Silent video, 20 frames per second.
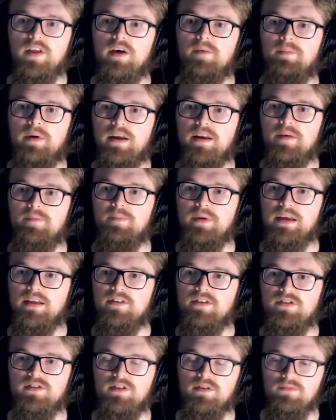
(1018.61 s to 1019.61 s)
about it being
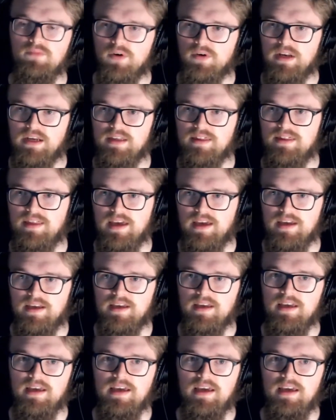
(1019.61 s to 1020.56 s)
this demonic thing,